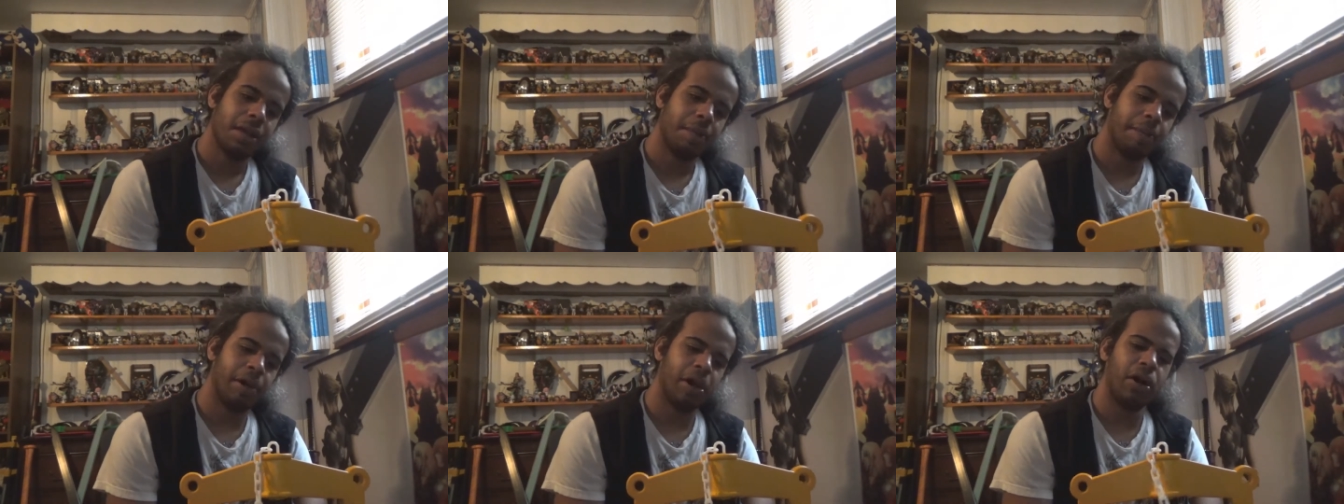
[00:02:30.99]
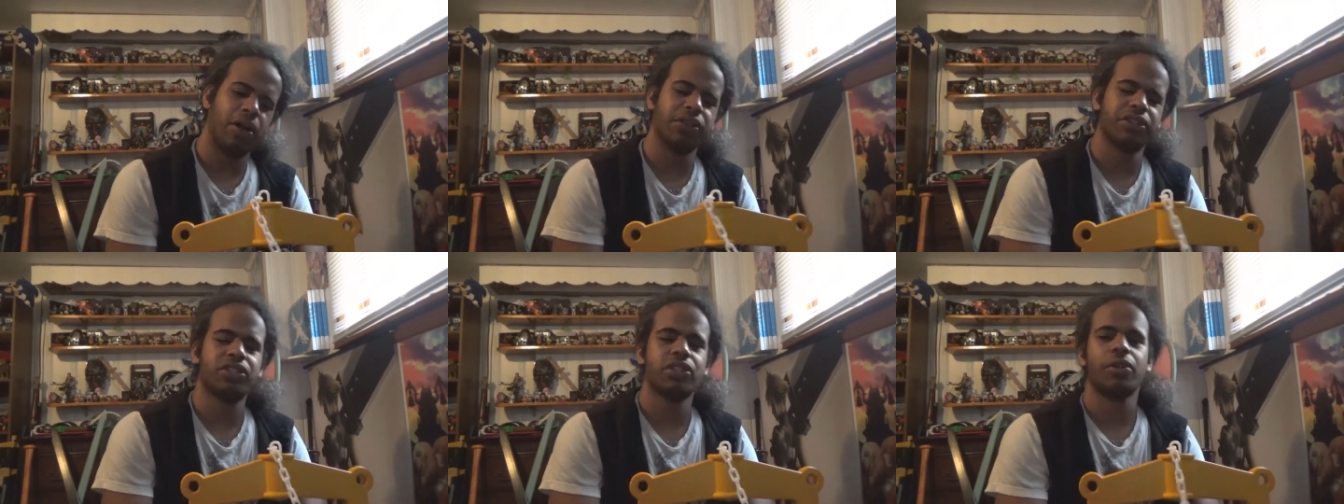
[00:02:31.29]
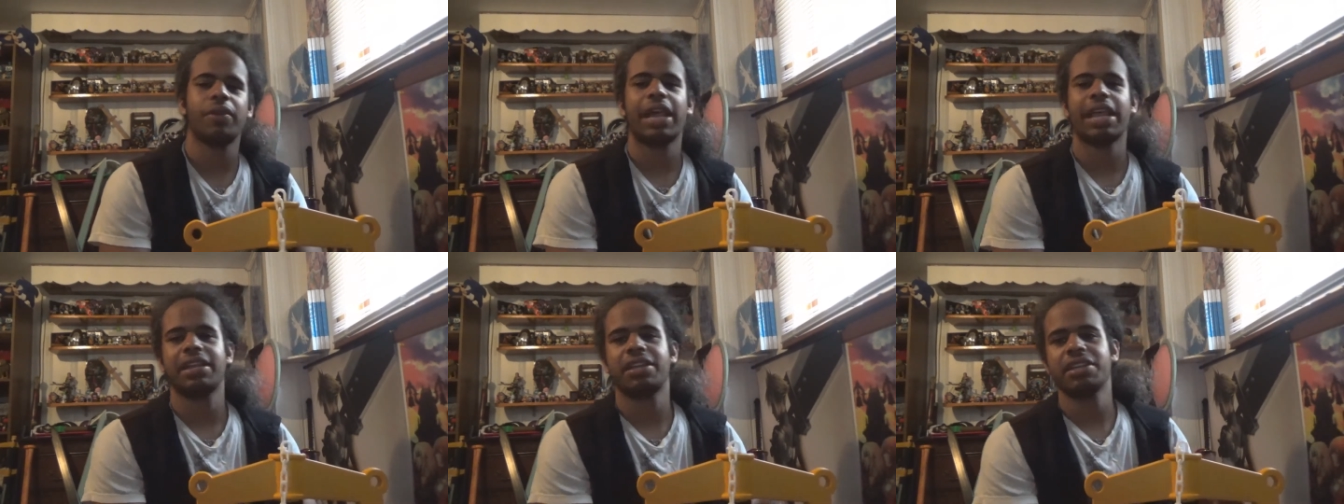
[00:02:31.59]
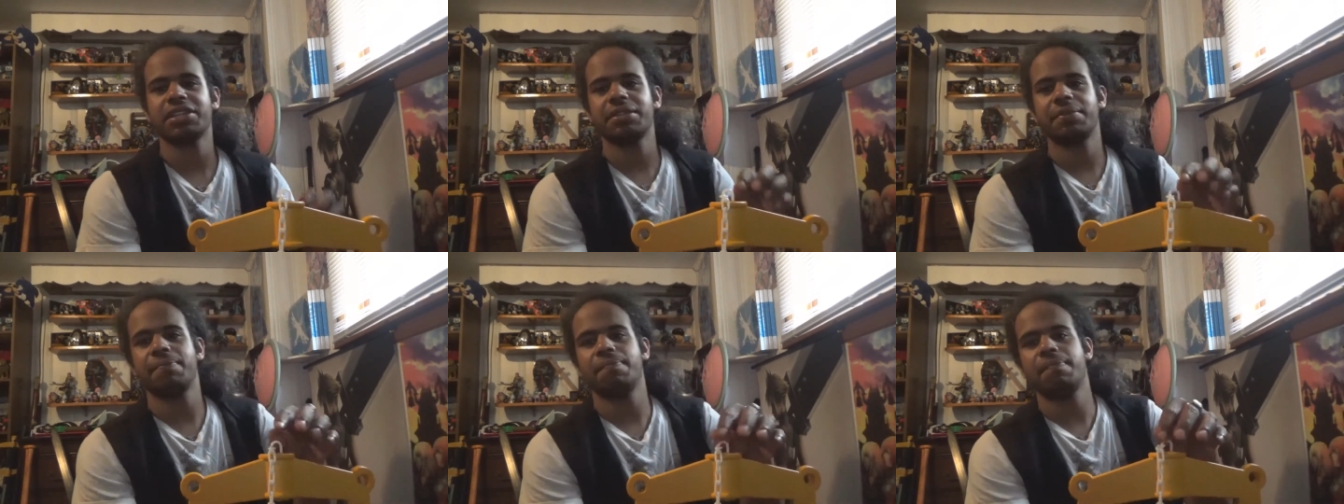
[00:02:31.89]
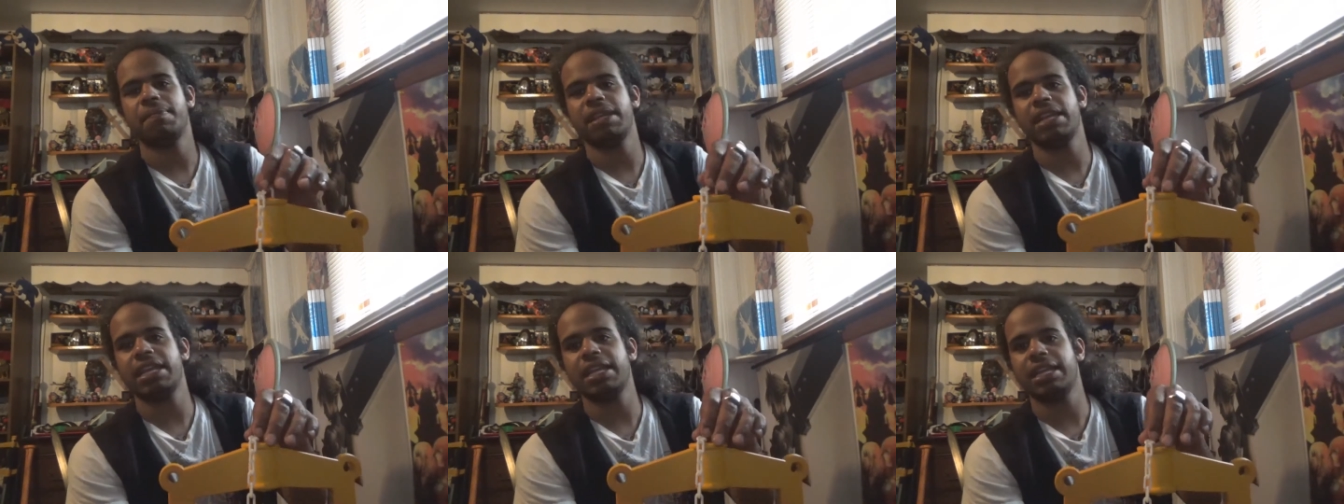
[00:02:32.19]
But also that
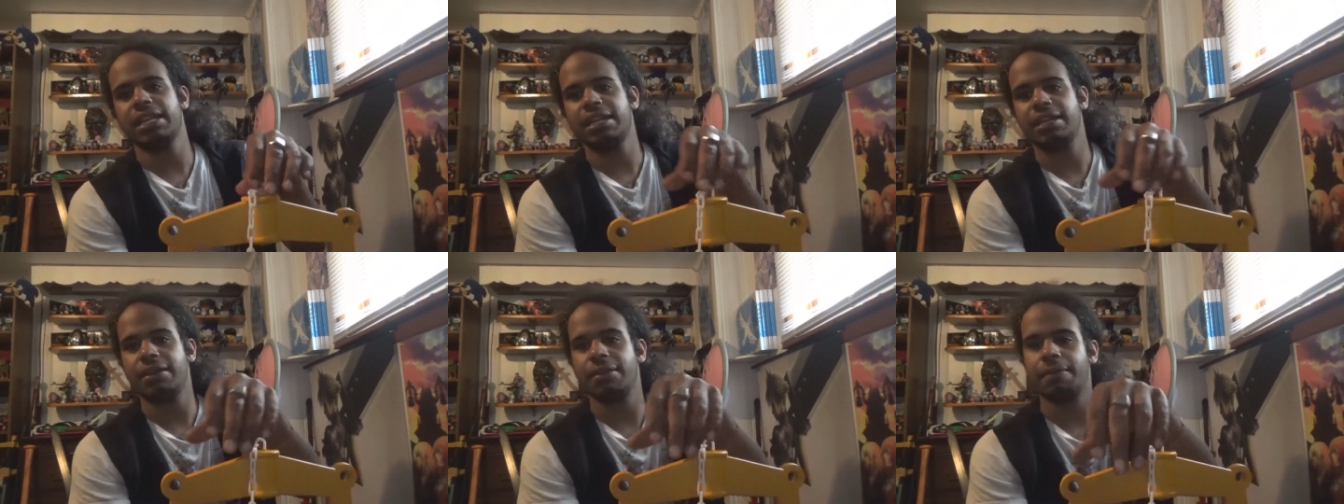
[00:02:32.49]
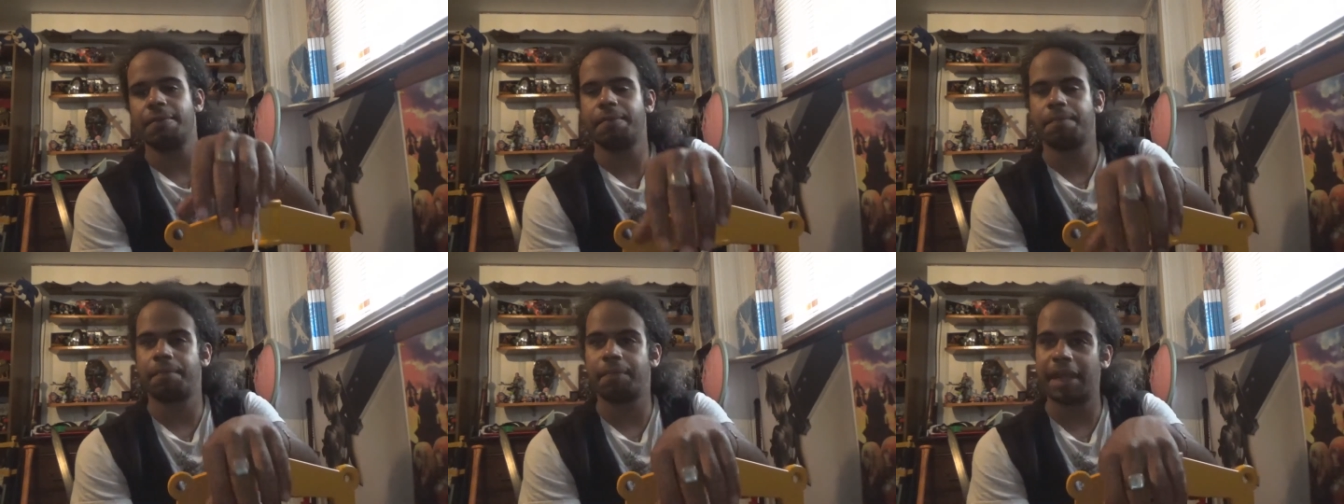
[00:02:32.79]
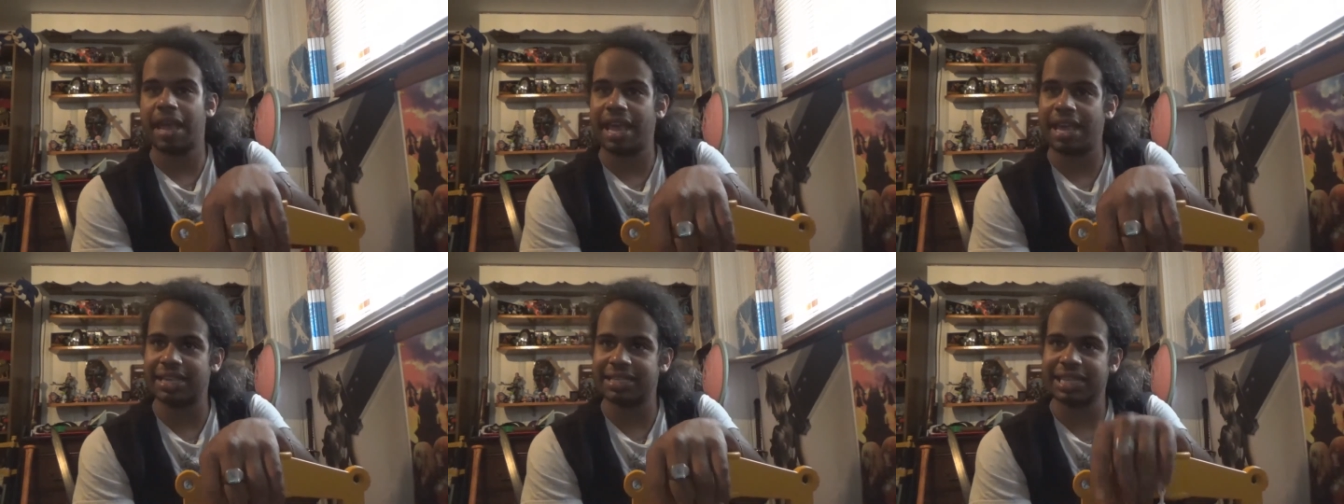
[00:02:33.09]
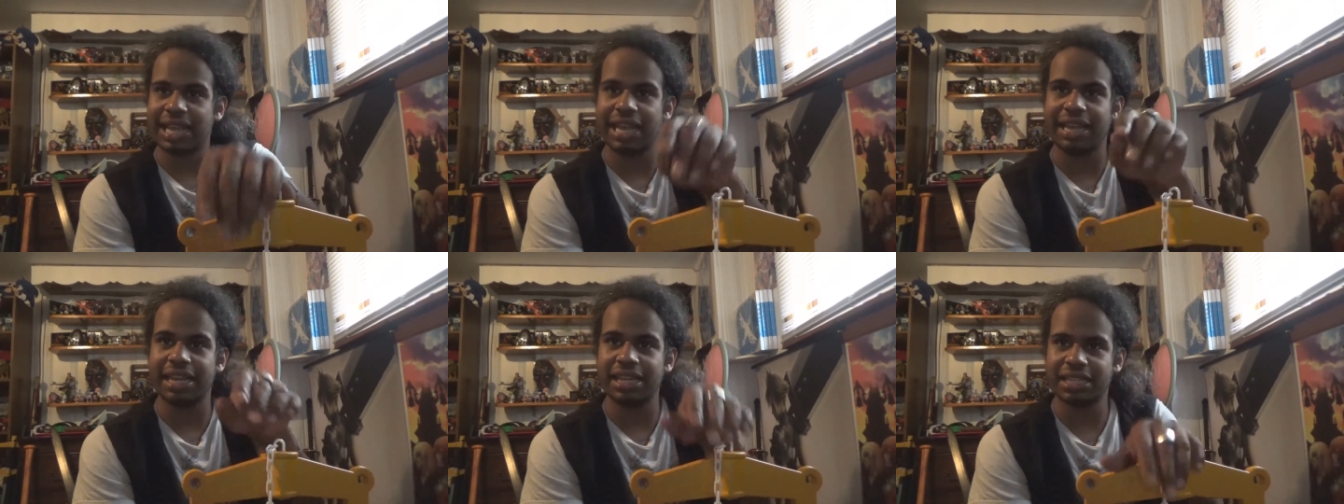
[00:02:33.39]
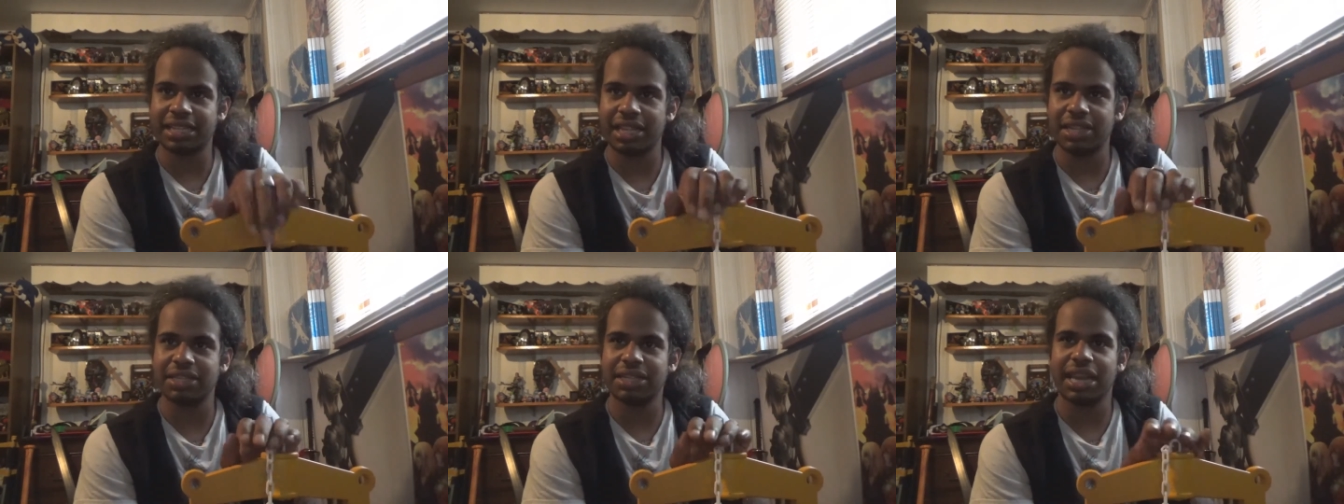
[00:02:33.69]
doesn't mean exact
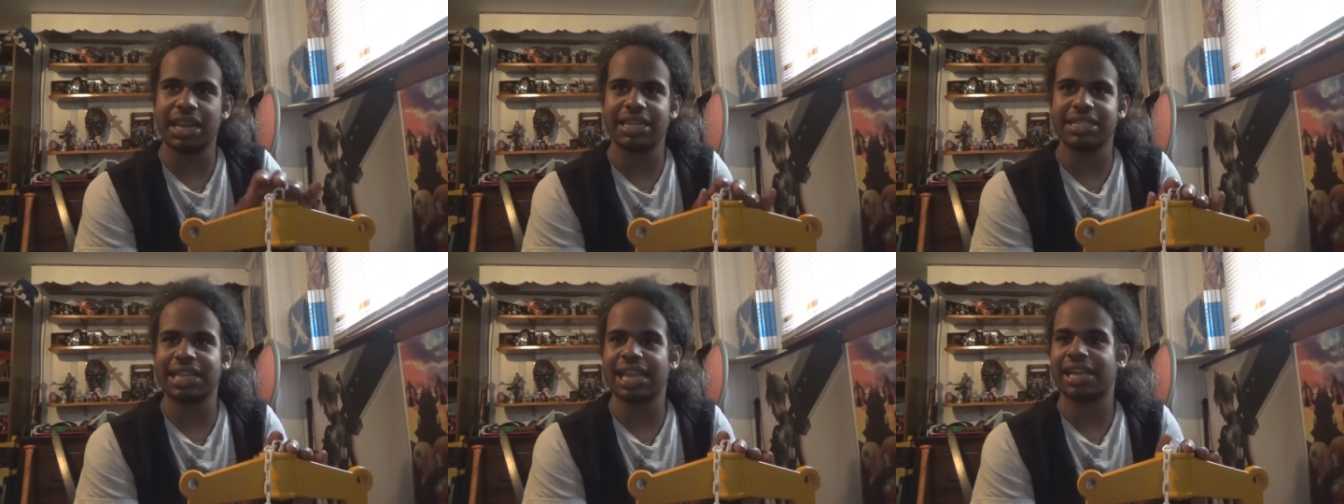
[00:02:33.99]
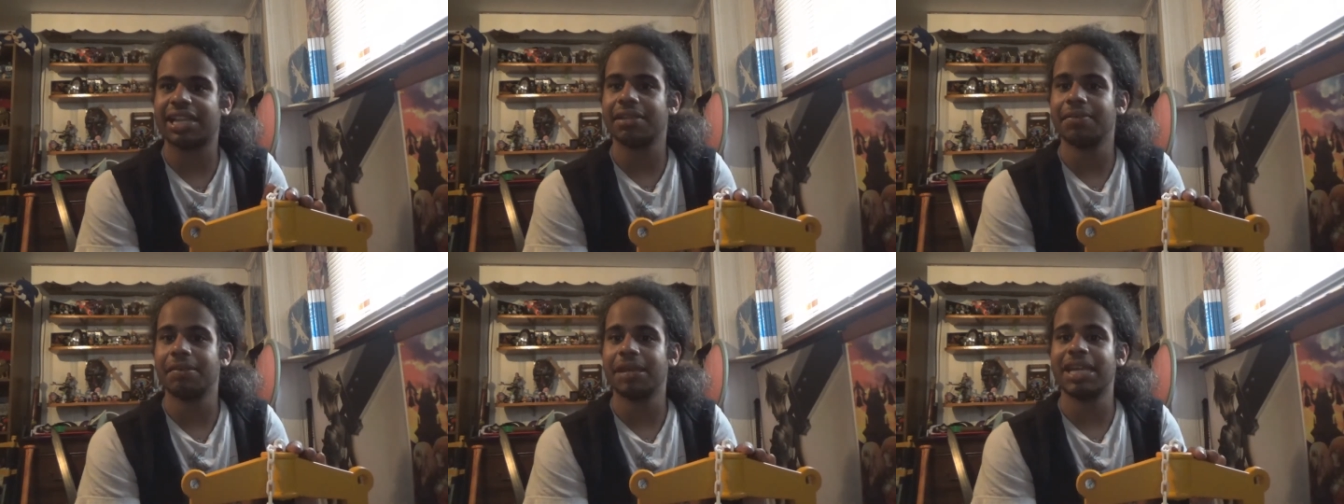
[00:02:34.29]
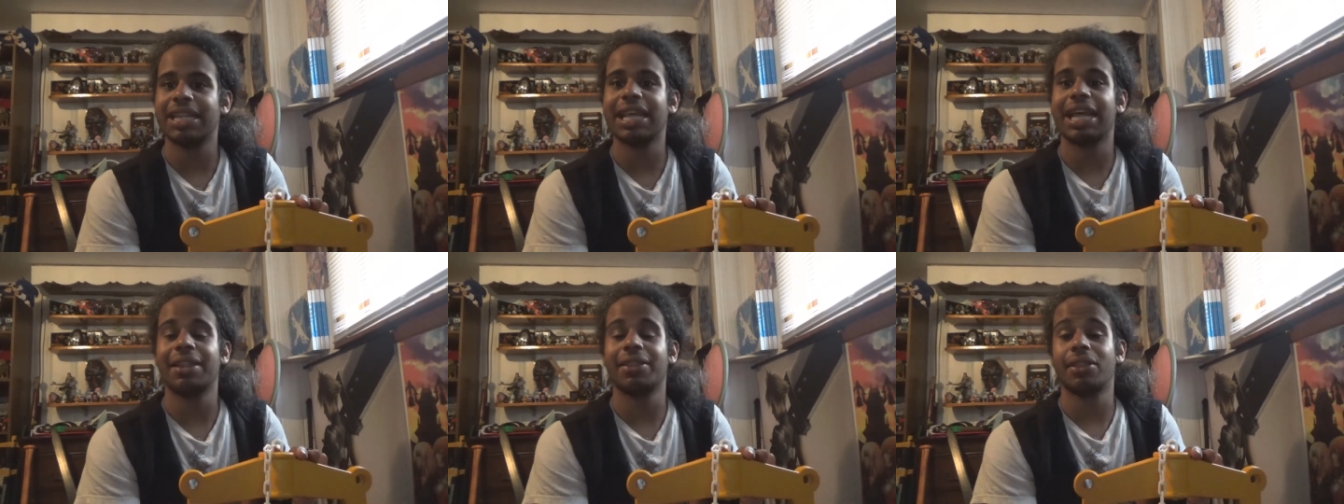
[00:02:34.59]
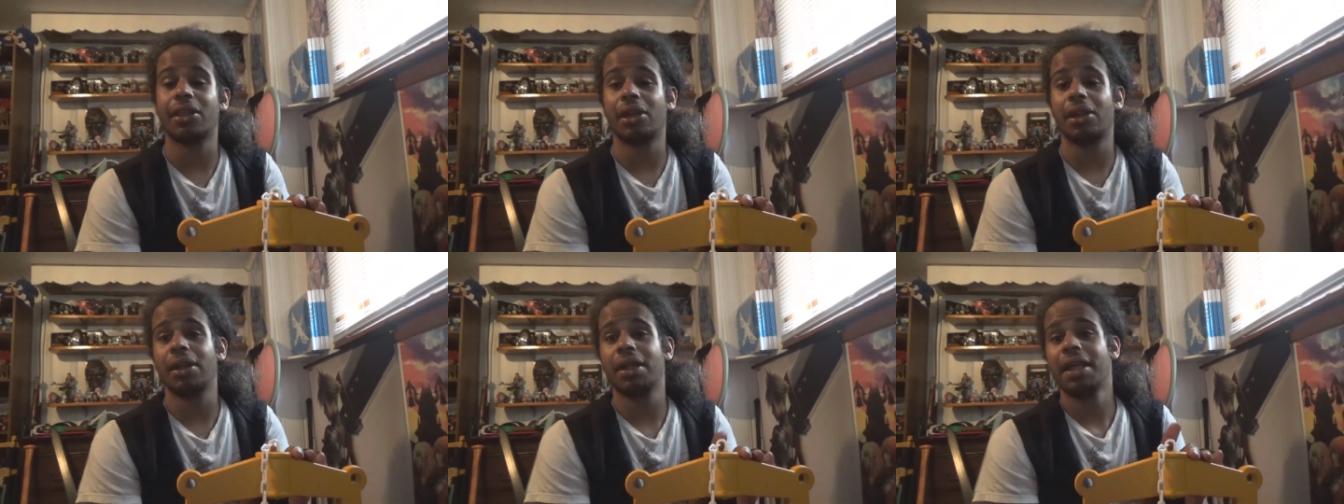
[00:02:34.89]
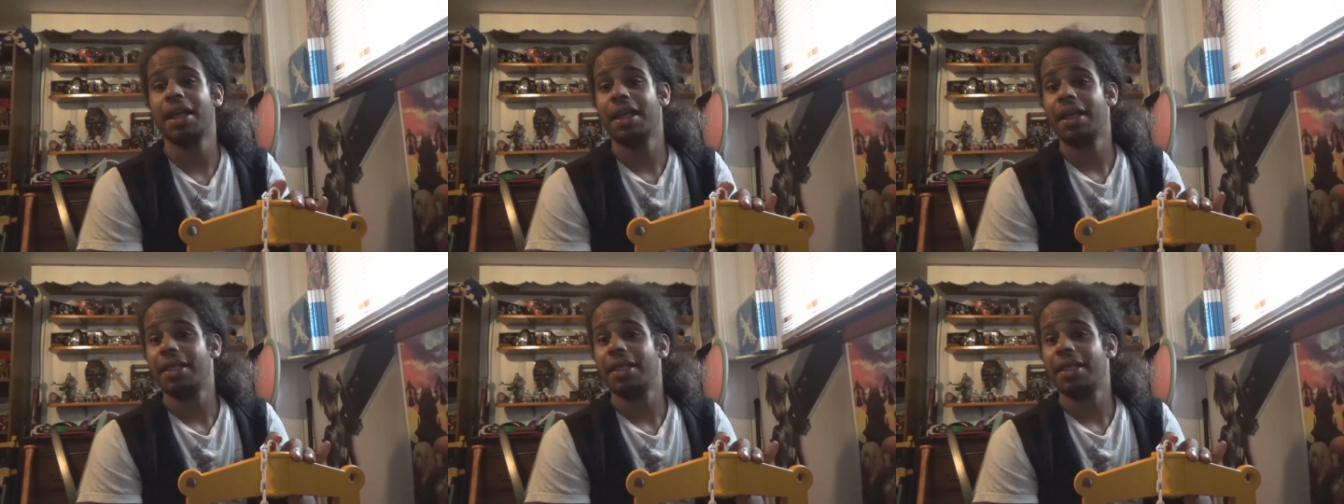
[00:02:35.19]
that doesn't exactly mean that there